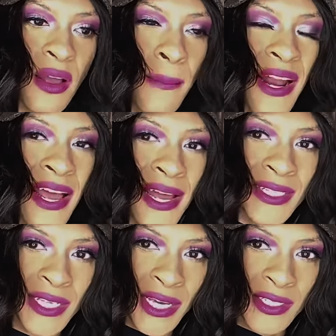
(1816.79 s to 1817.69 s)
But I had
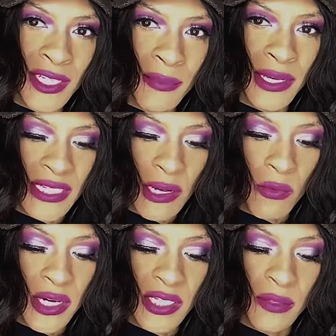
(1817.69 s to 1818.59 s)
to cancel it because I
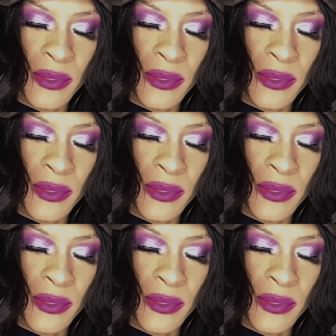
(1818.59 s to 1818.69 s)
wanted to